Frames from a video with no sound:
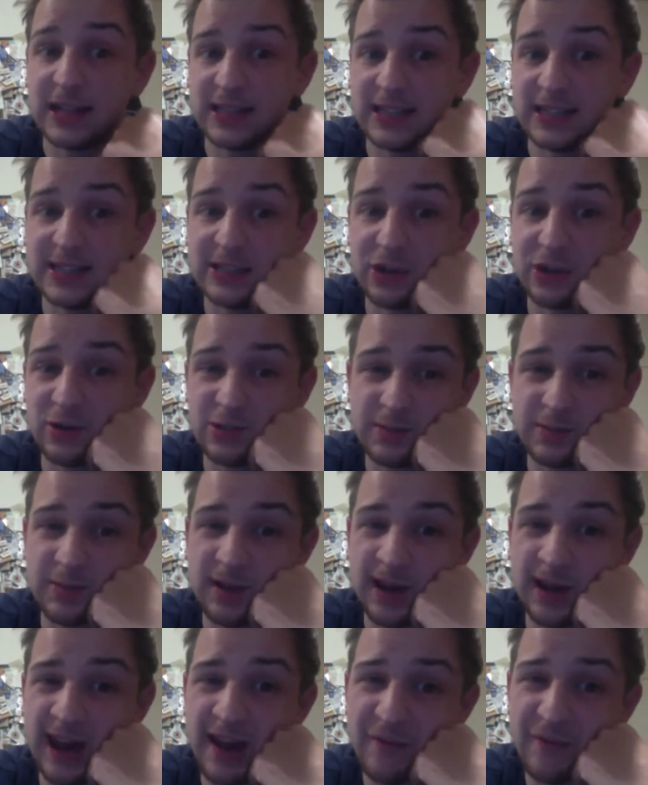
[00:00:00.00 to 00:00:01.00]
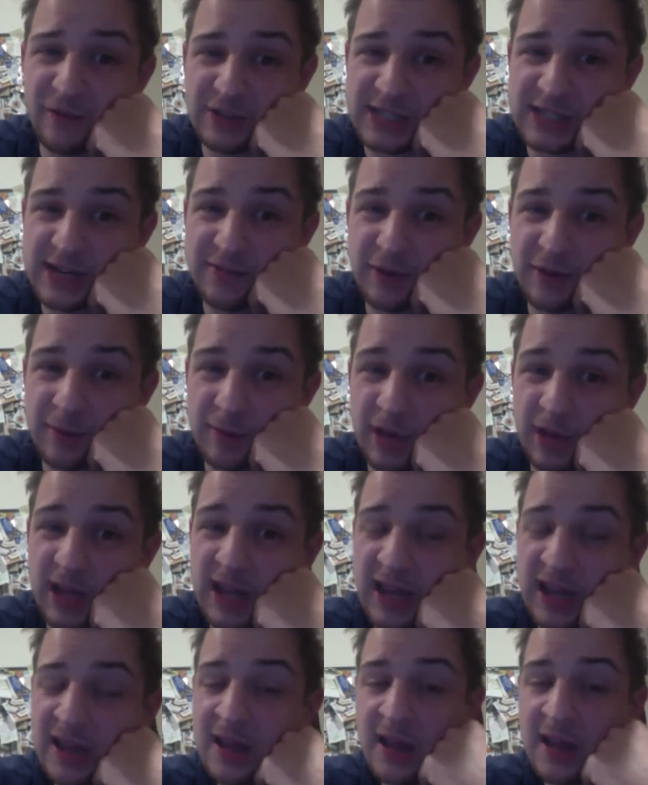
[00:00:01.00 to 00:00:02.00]
He's always bringing effort to every
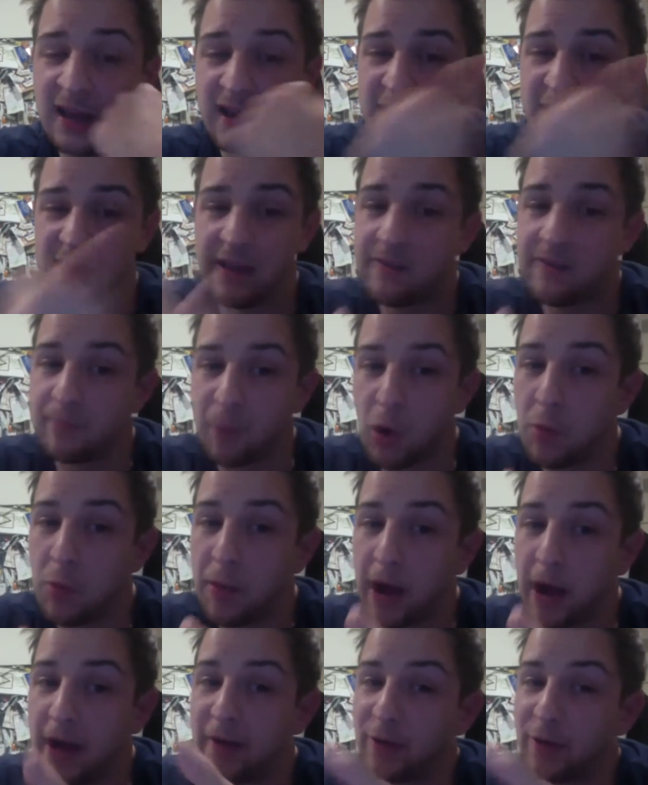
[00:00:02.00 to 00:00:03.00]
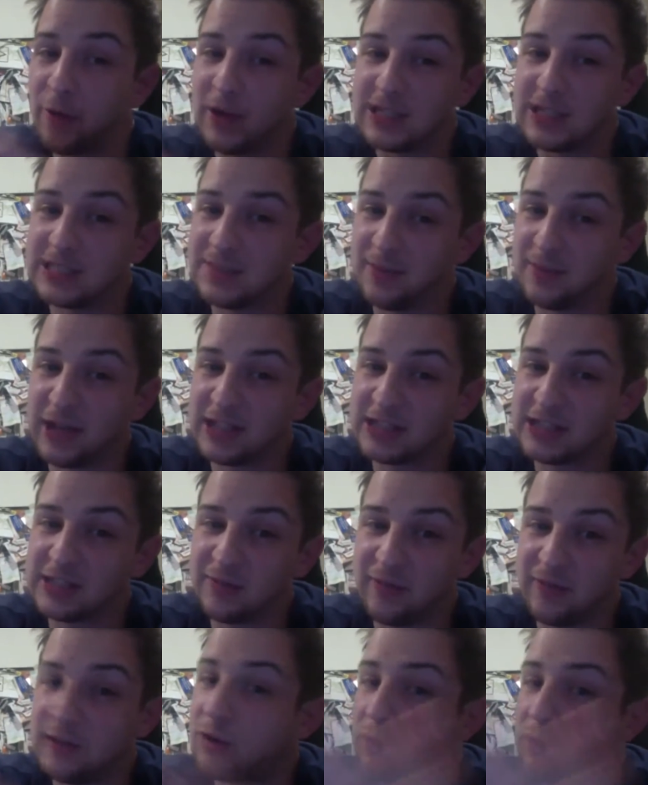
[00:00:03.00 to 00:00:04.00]
play. They have Boban, who has the best
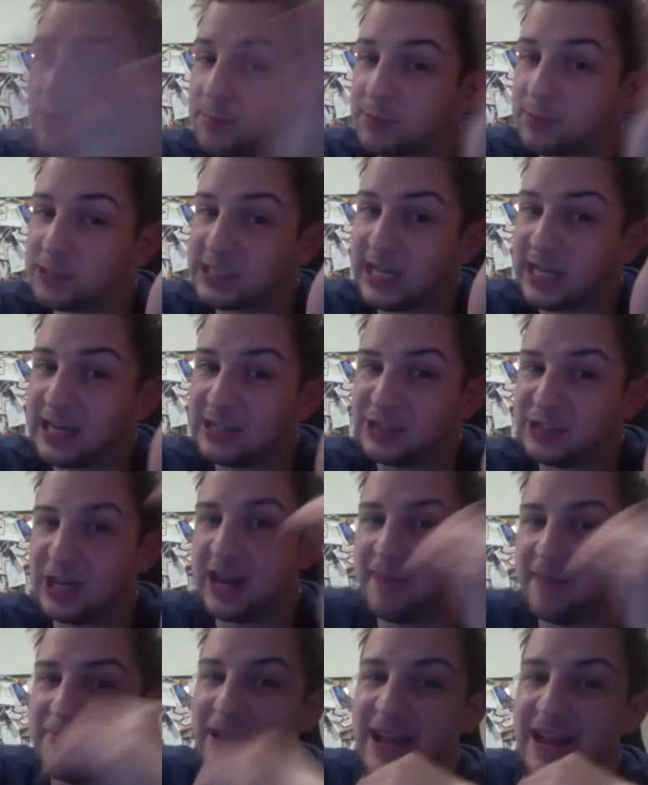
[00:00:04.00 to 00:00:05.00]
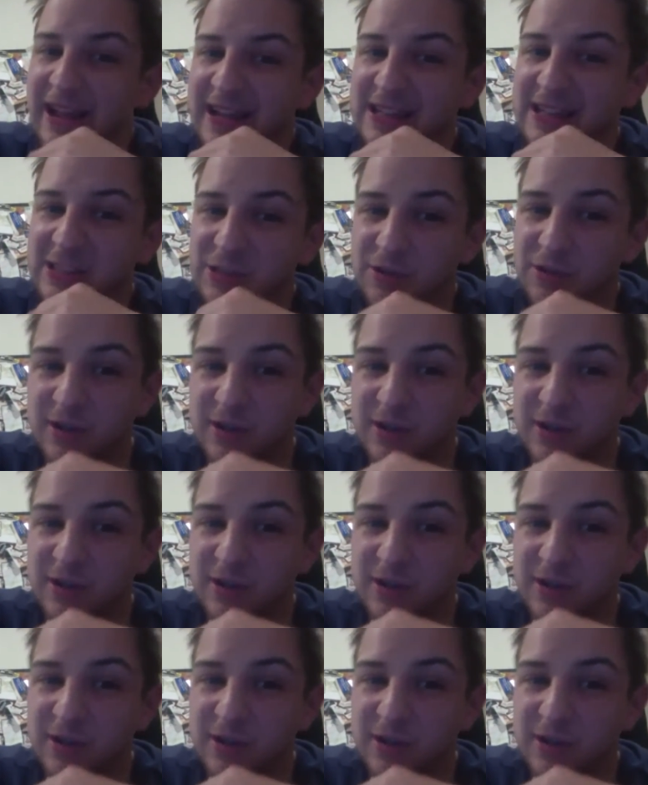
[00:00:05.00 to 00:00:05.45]
field goal percentage in NBA history.